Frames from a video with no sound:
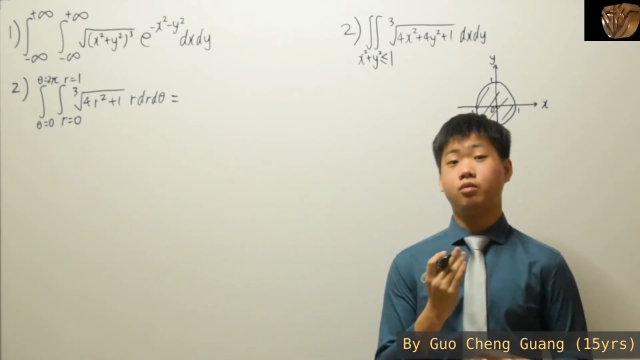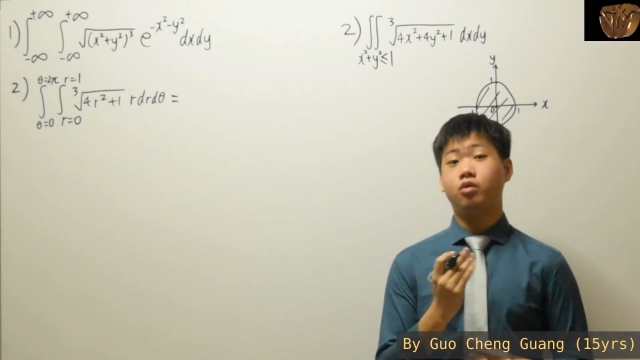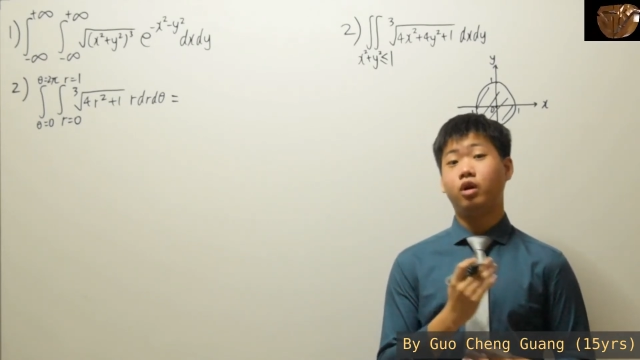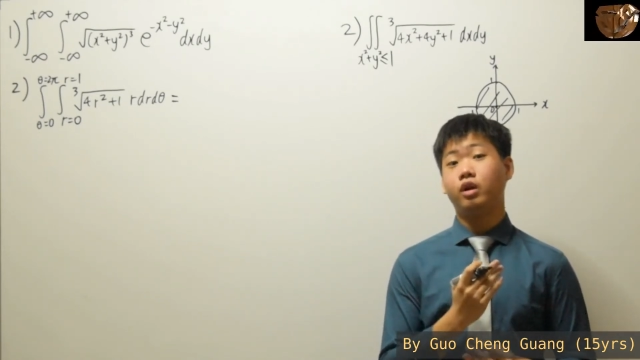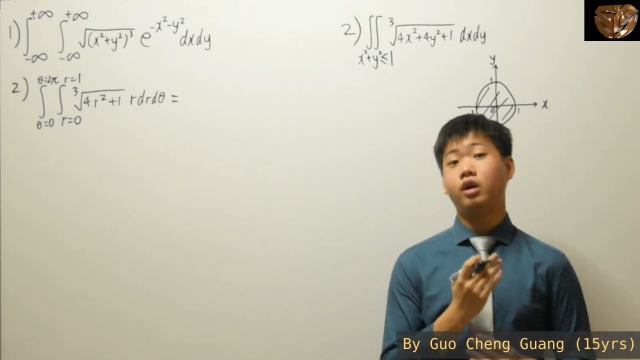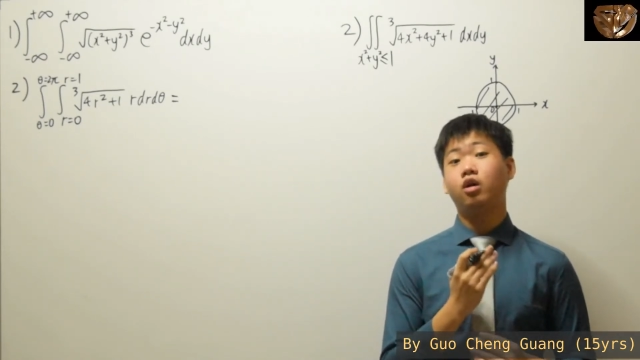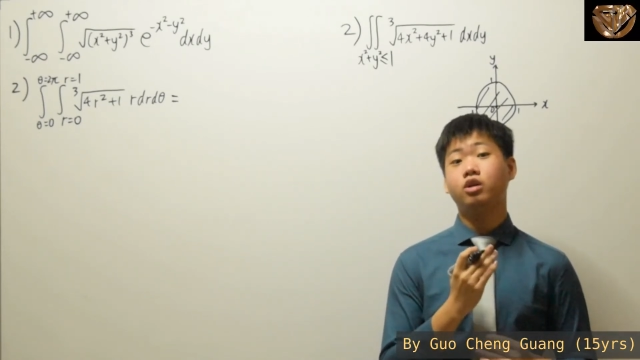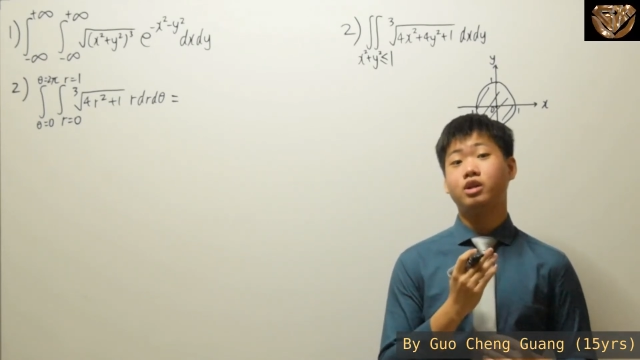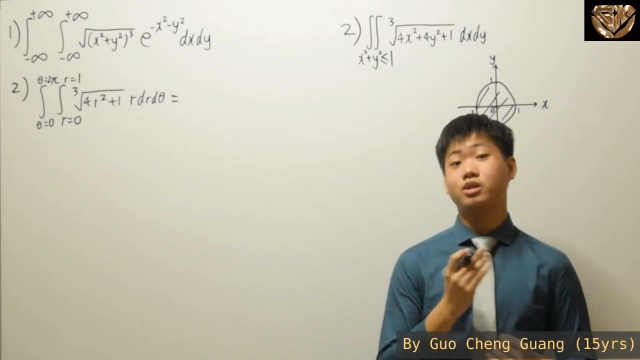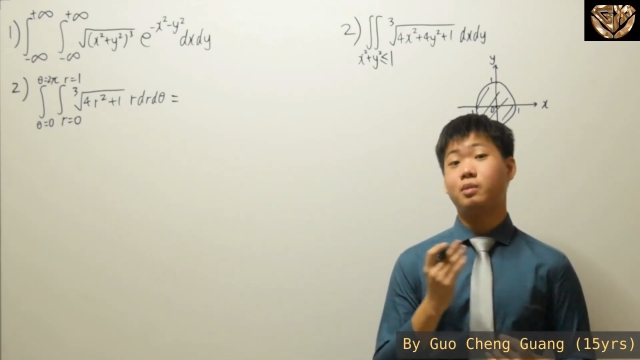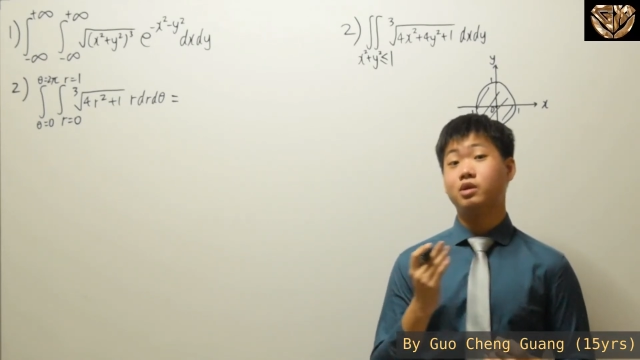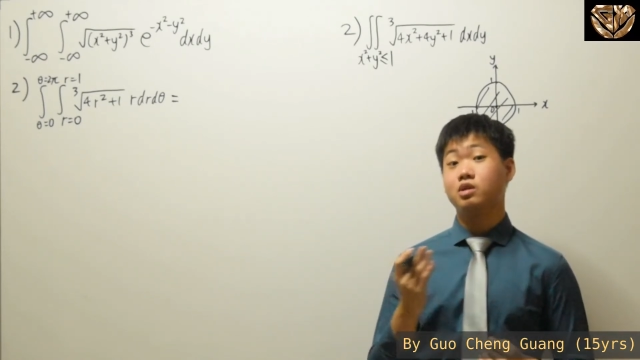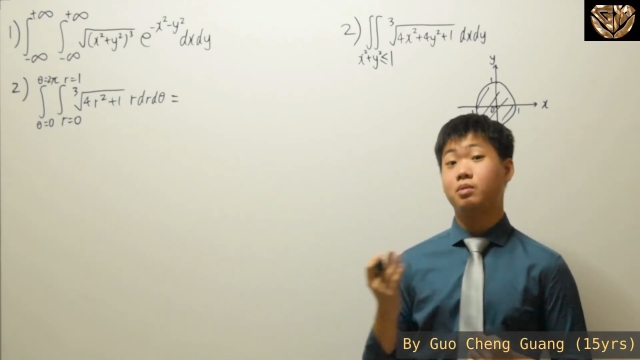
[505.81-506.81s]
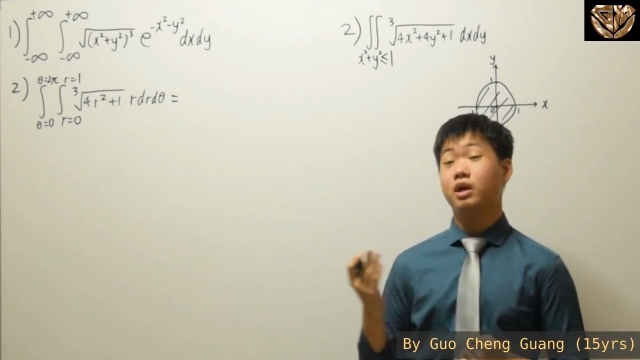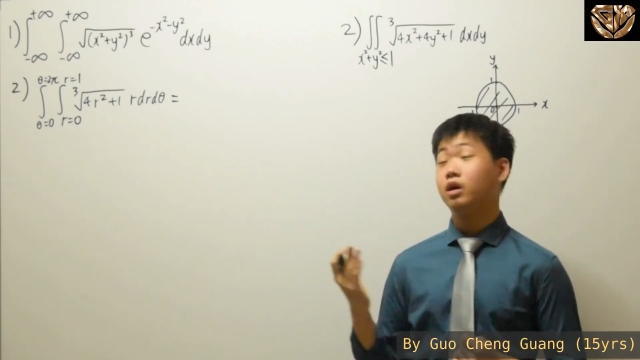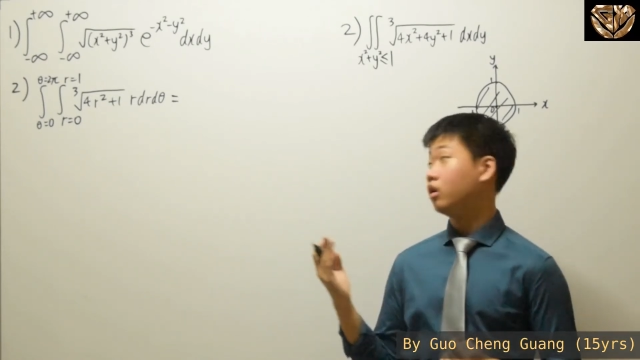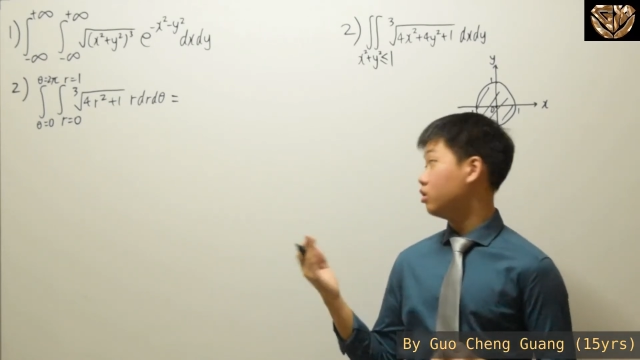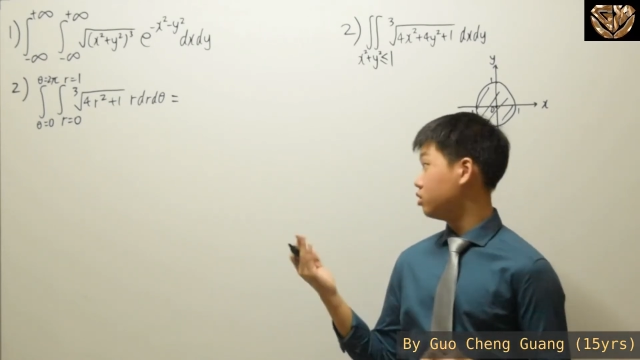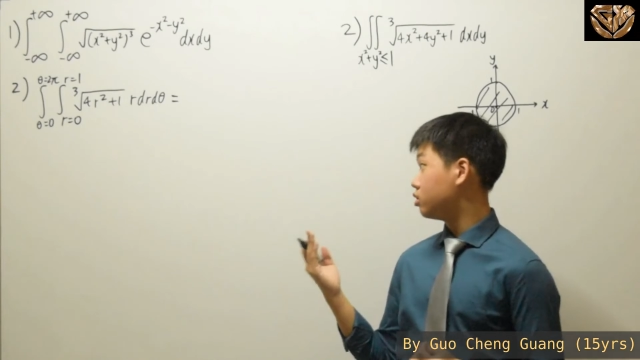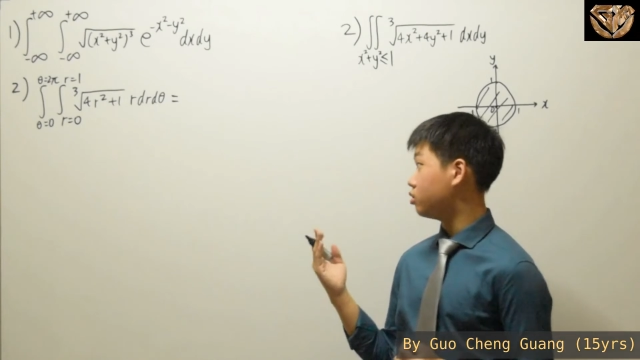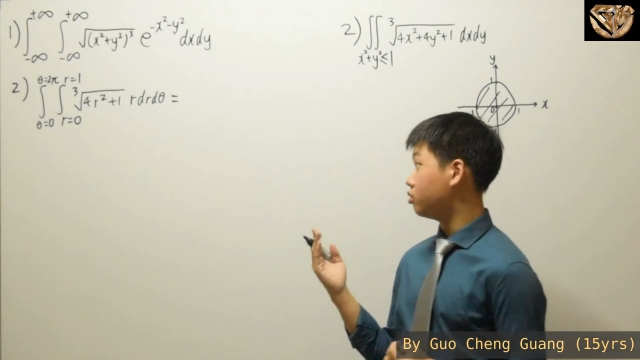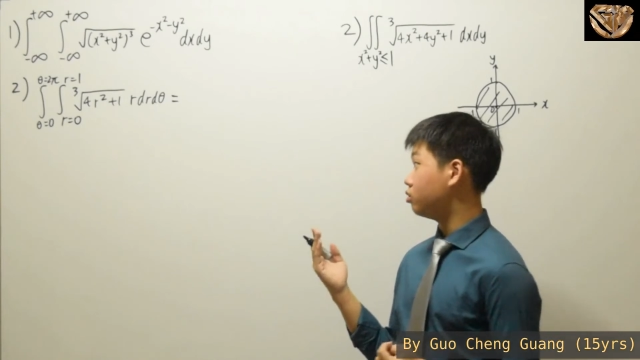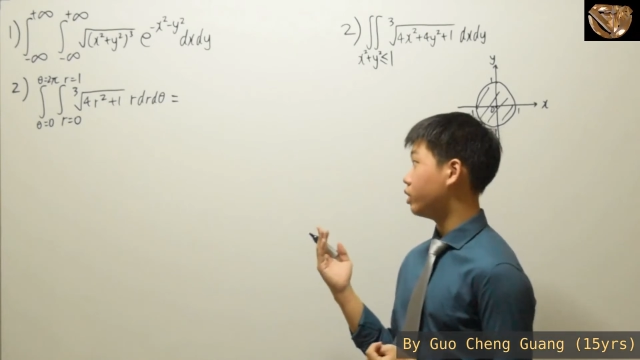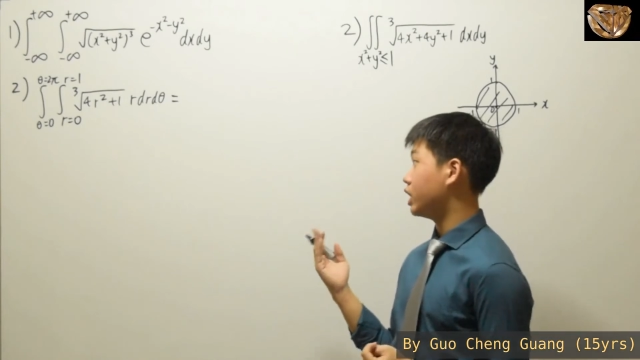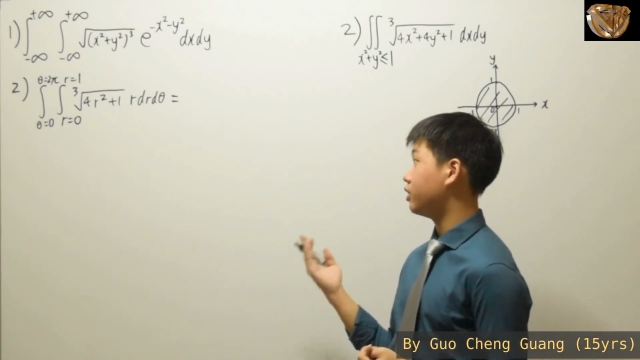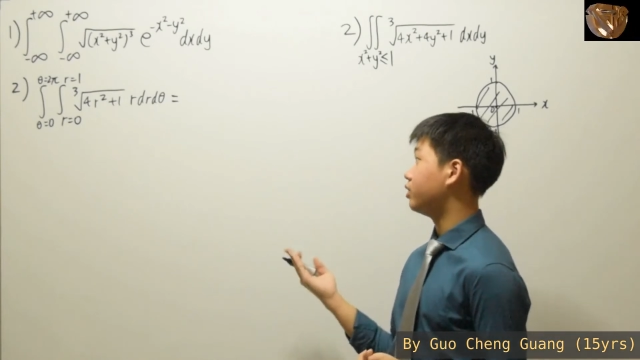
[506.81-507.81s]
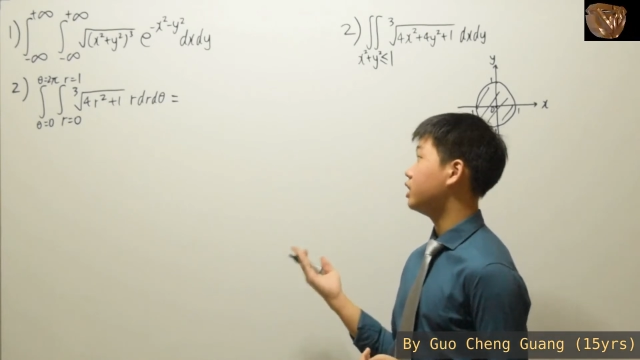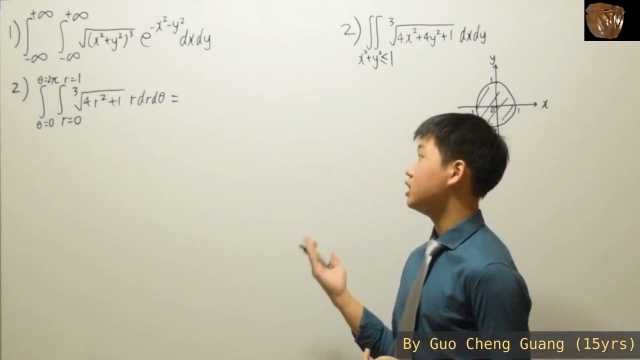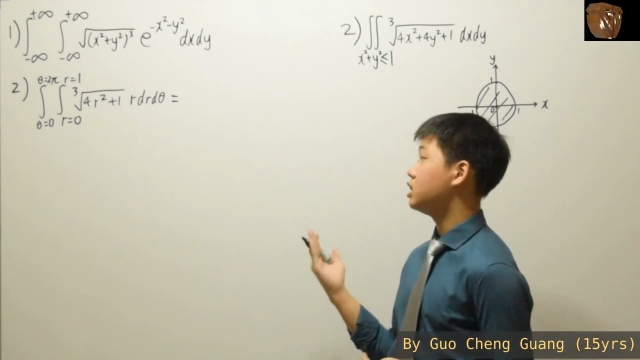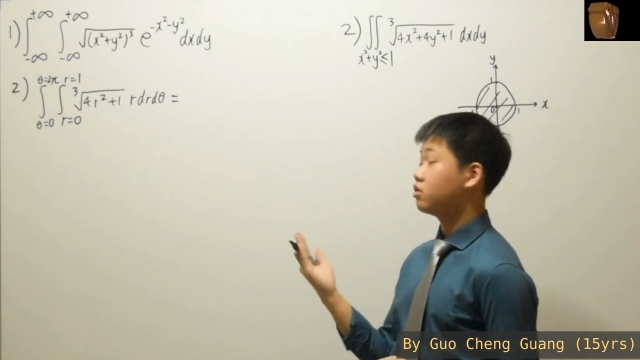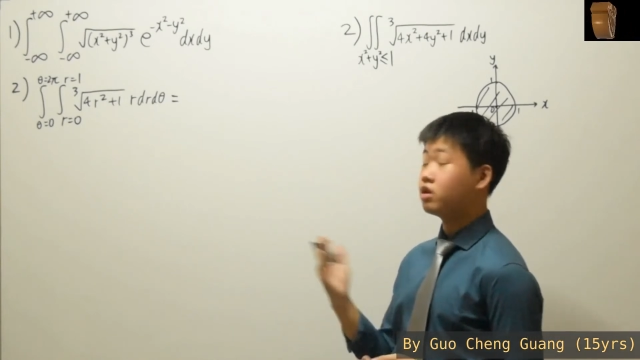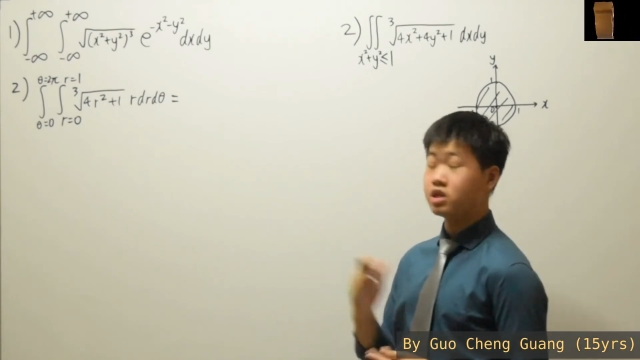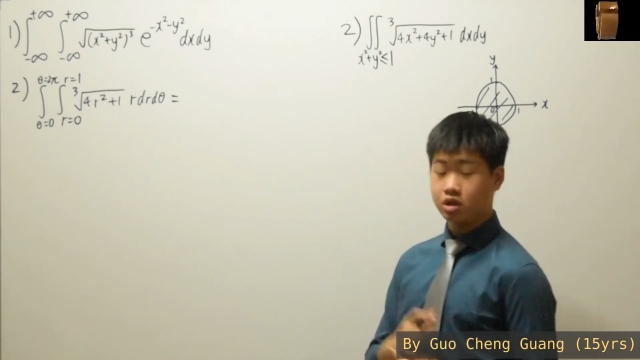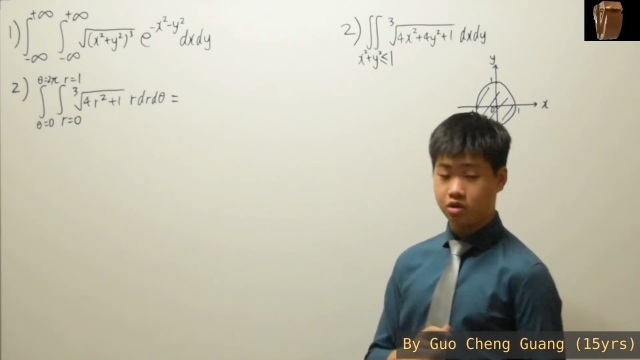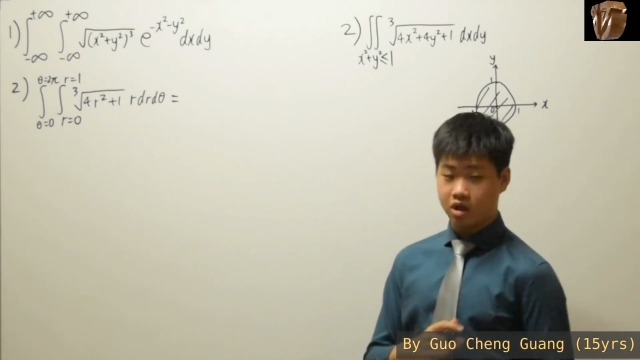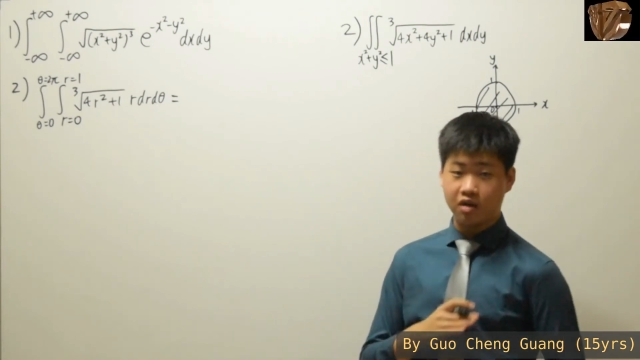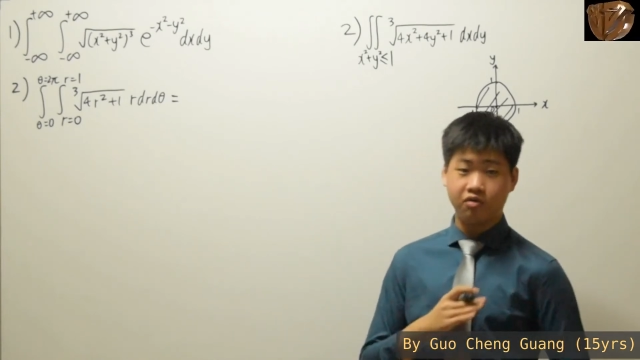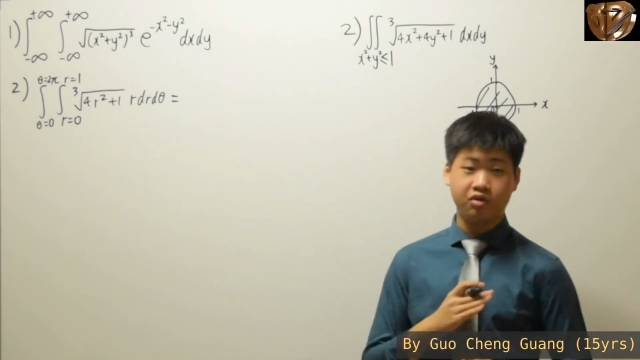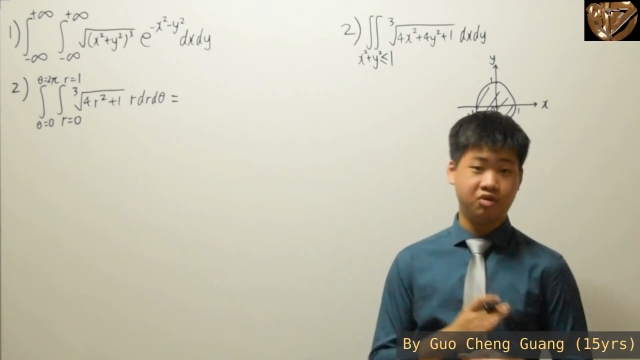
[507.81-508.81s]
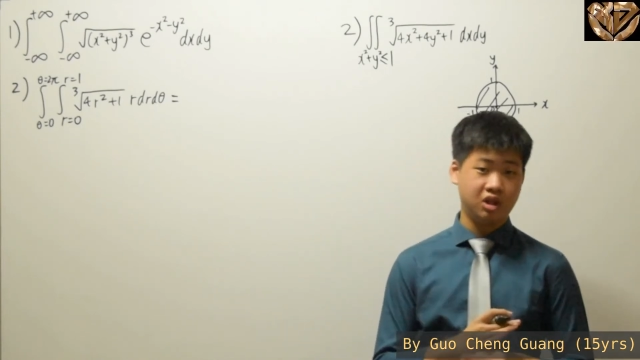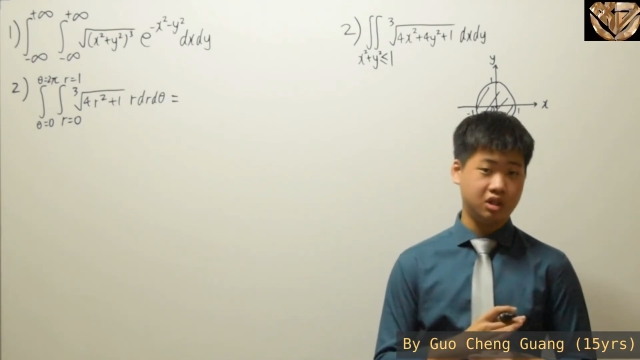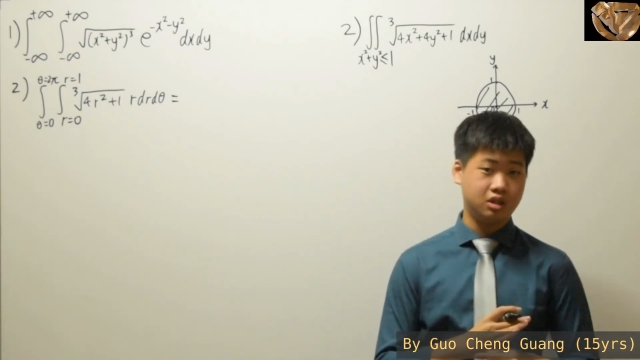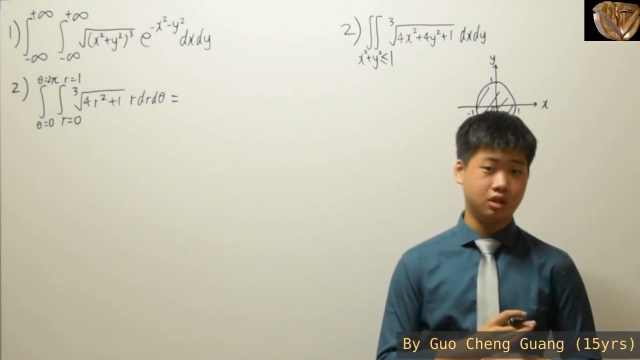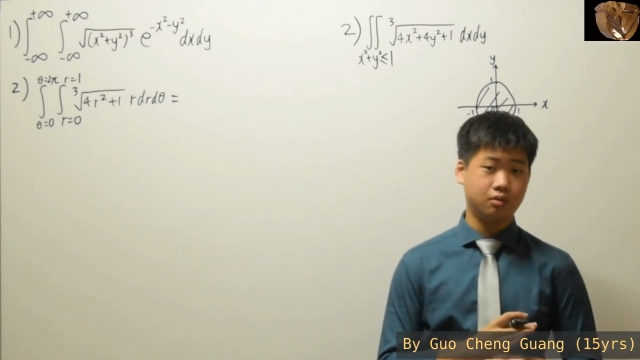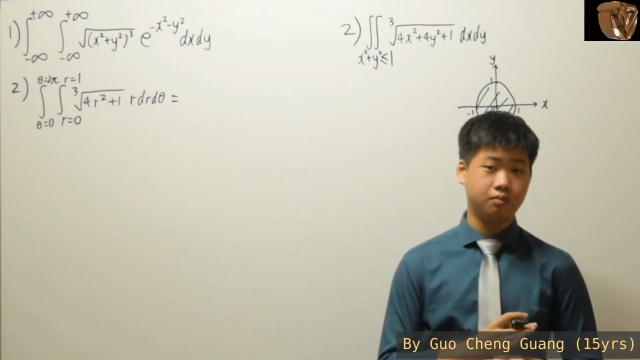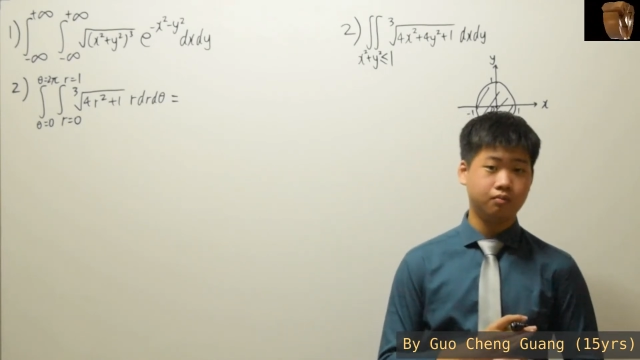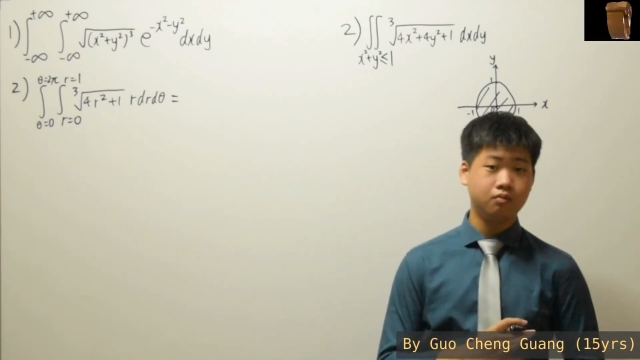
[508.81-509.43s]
or are they all just multiplied onto whatever integration you have with theta?